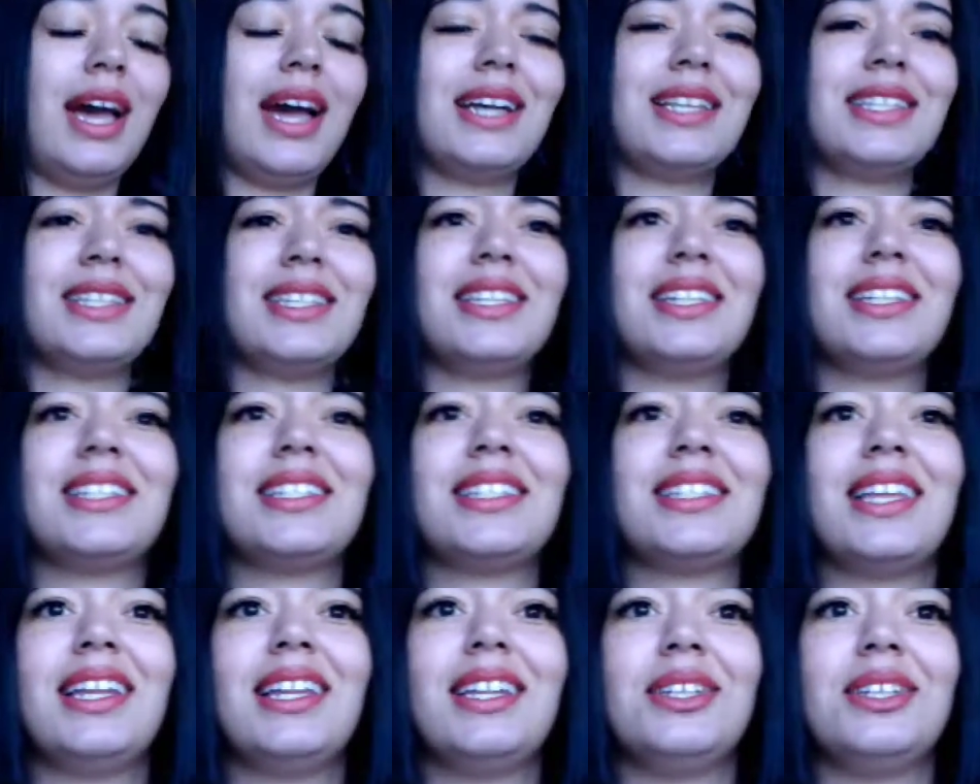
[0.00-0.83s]
Seen
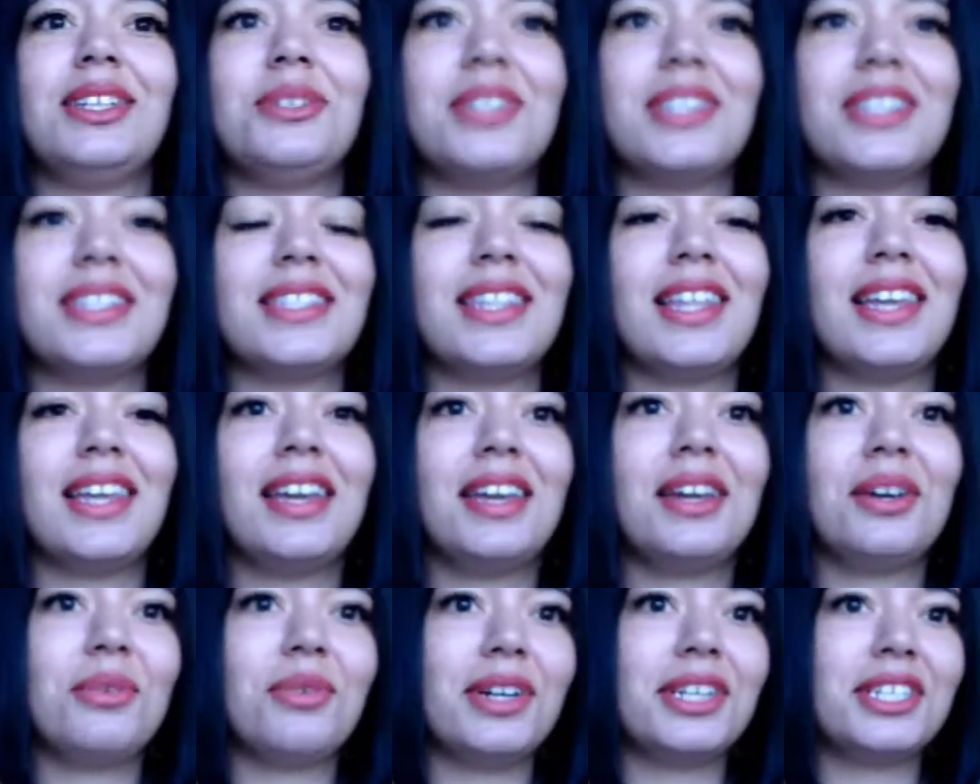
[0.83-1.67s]
this lady do this
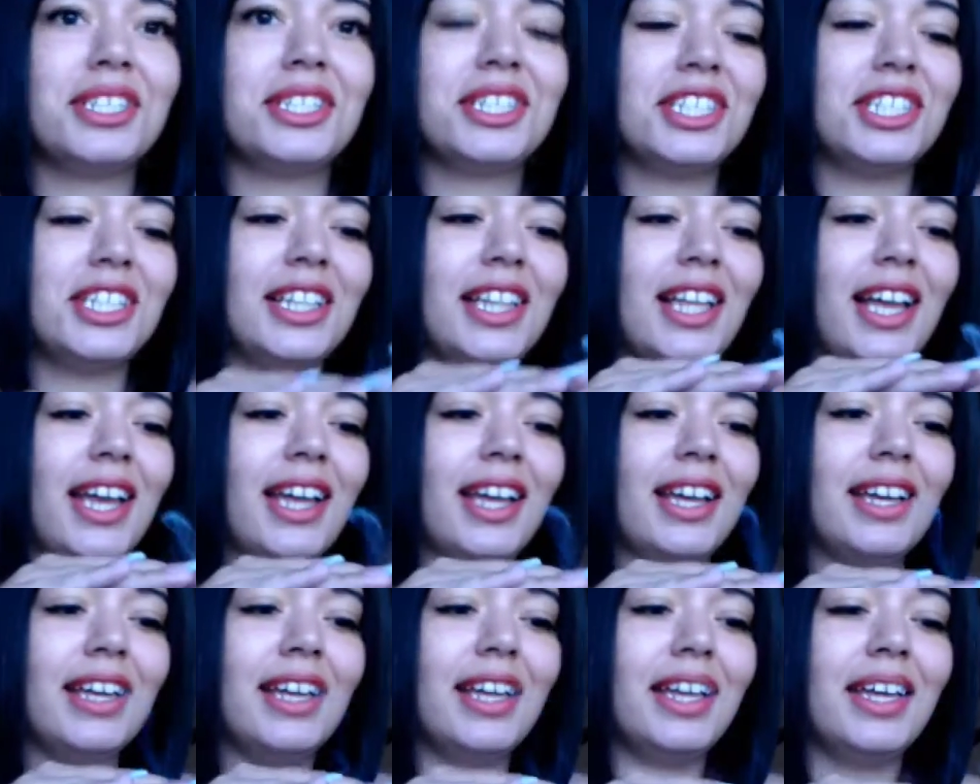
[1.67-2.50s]
thing where she
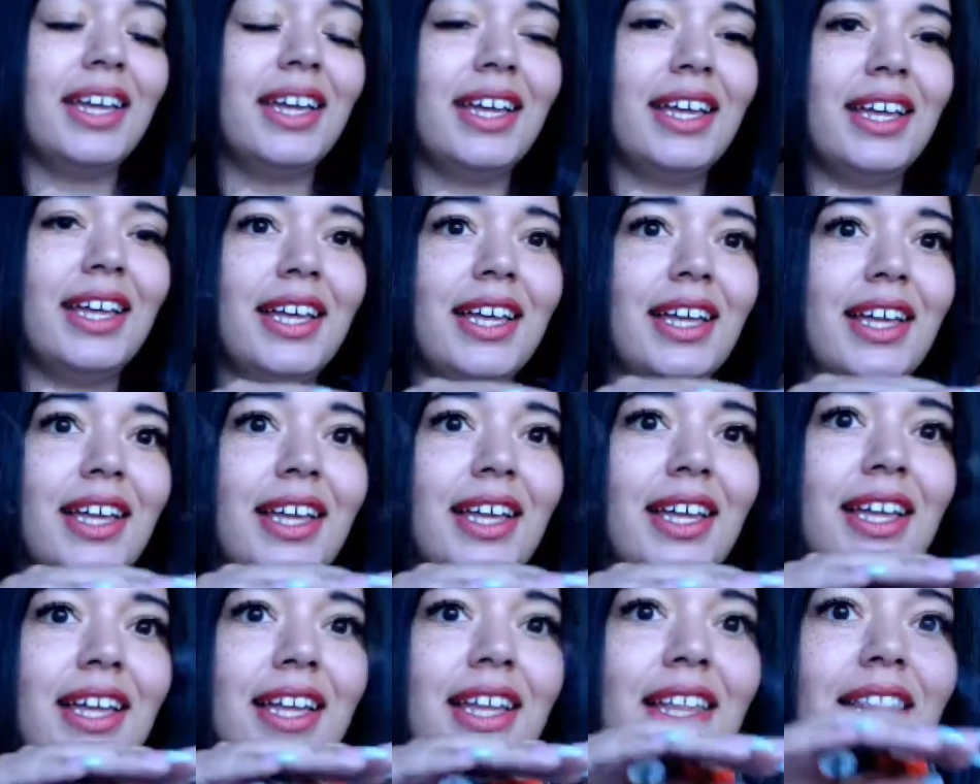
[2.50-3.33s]
like
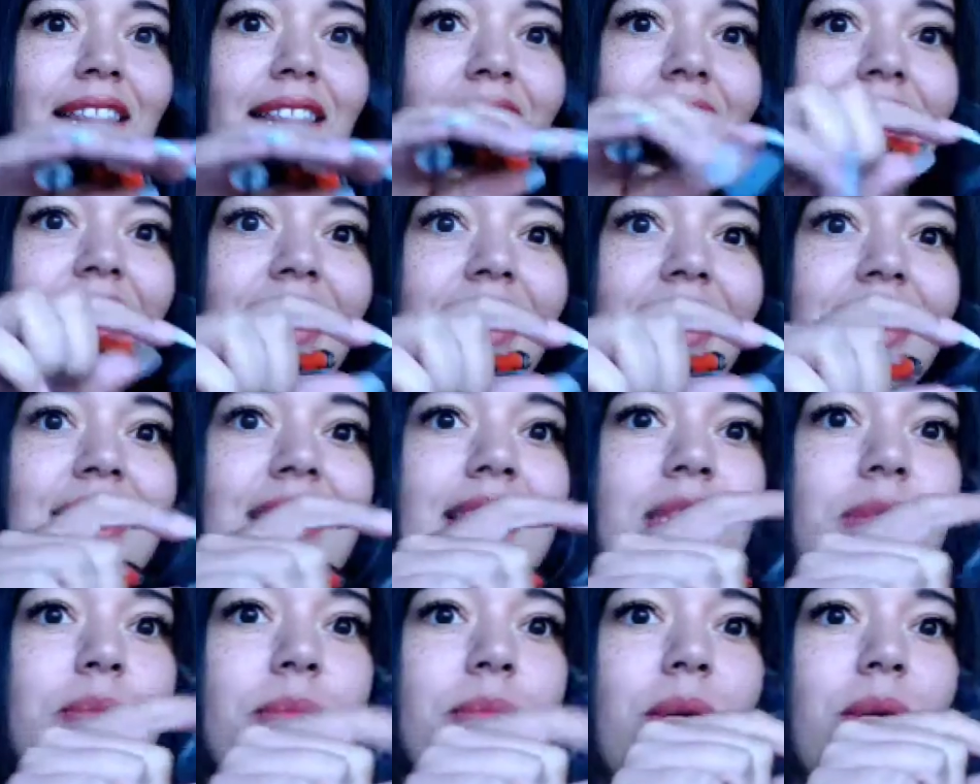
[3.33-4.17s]
lit the
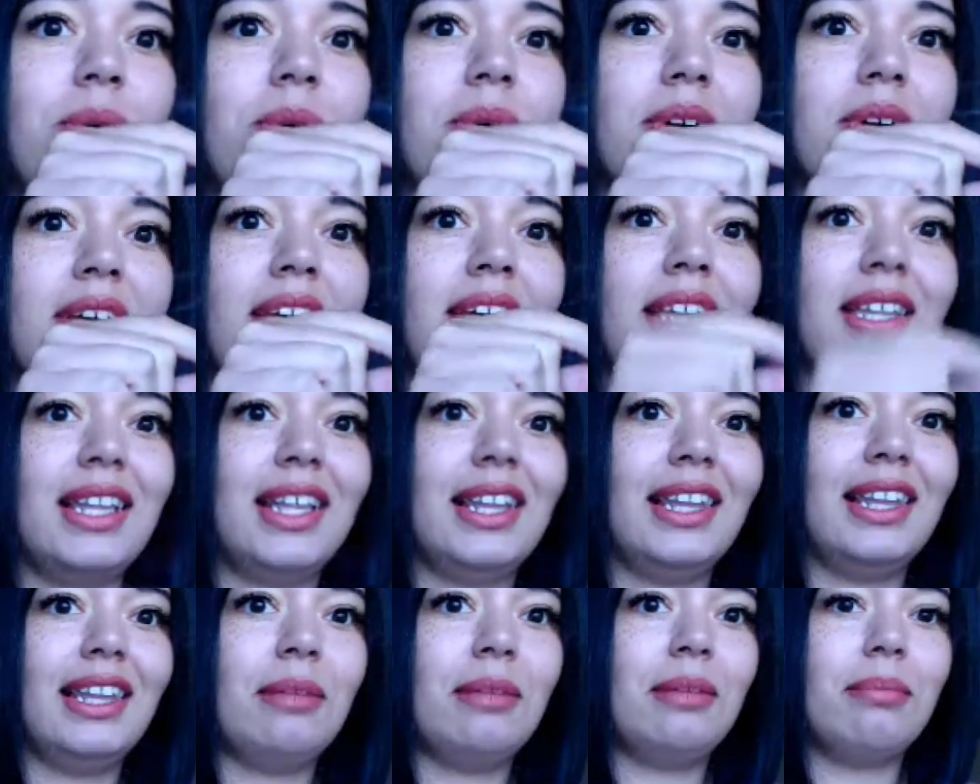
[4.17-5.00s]
smoke and
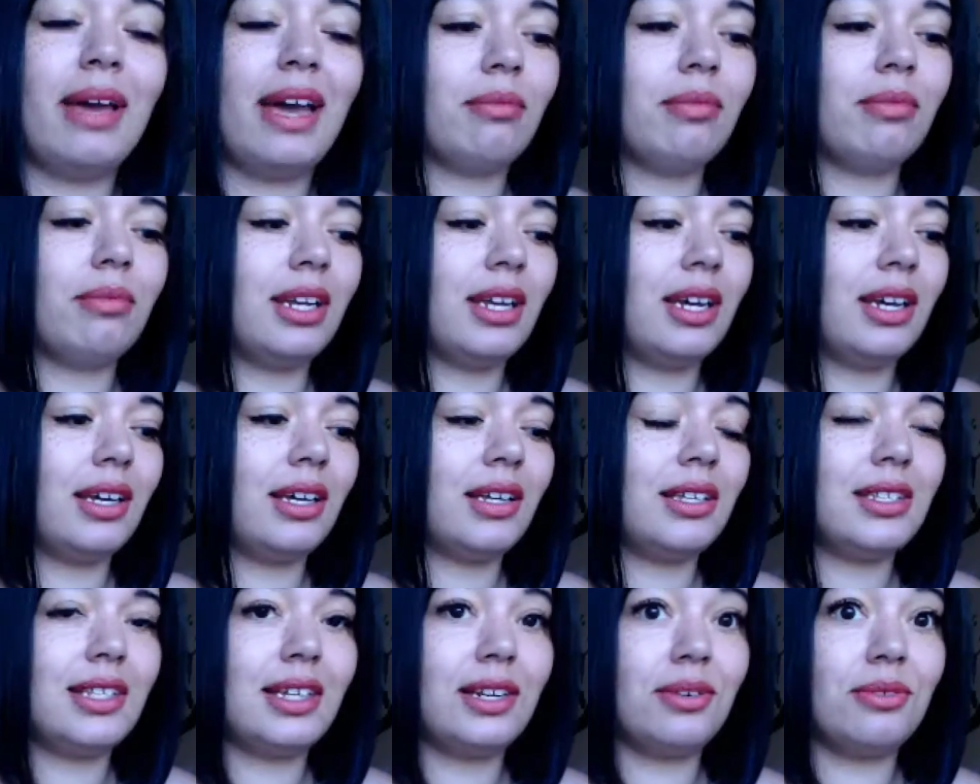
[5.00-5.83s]
it lit back, but I
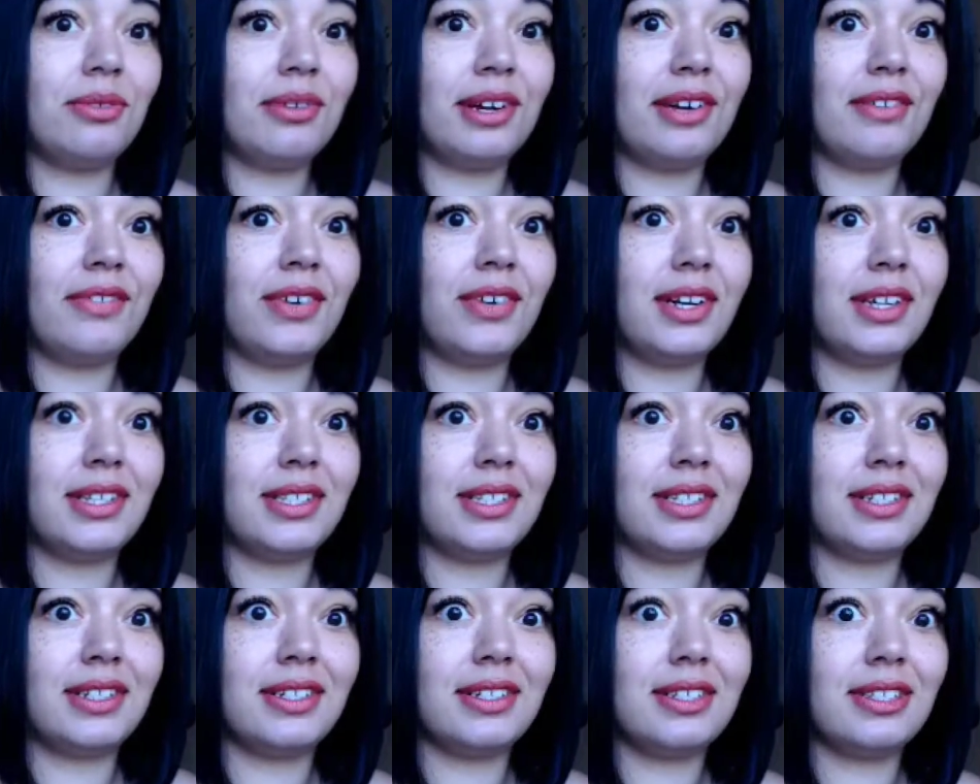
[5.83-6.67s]
guess I don't work for
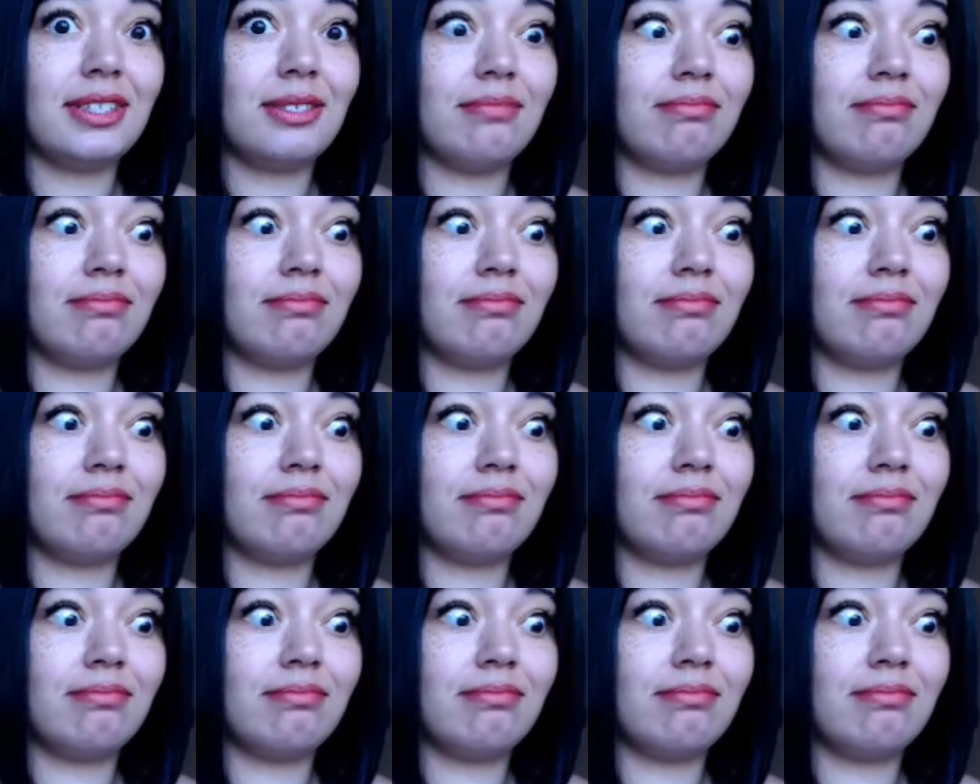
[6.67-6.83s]
incense.